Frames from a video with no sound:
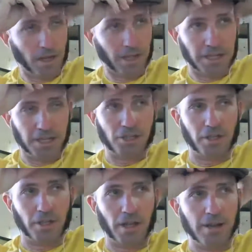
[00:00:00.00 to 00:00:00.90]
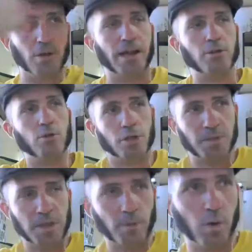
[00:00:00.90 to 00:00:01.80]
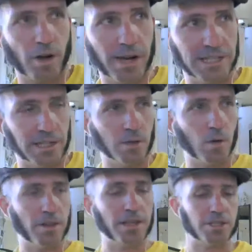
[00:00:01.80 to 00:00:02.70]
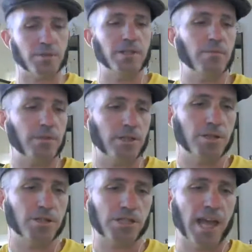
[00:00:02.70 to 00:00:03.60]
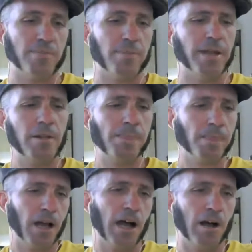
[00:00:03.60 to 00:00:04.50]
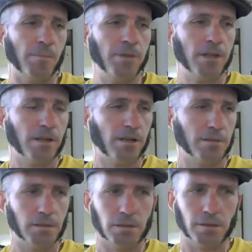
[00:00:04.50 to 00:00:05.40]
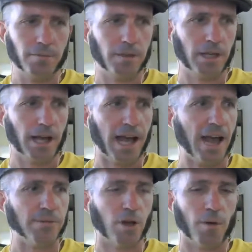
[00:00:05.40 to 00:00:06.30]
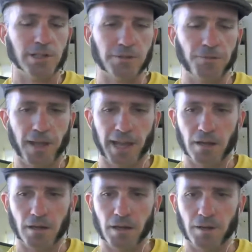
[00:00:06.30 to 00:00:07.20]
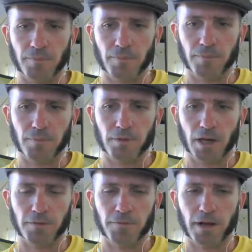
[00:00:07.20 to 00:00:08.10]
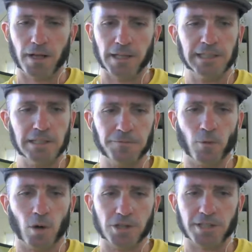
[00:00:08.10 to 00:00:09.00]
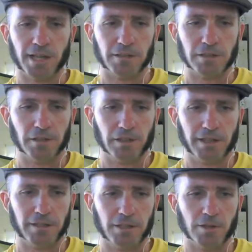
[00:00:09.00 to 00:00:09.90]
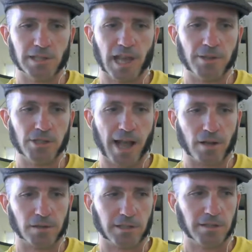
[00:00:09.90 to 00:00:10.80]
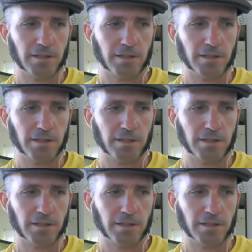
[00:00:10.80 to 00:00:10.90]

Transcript: in addition to I knew who those people were, but I didn't know all the history that you just shed. But I was always a fan of Elite Force, and clearly, you know, Simon Shackleton.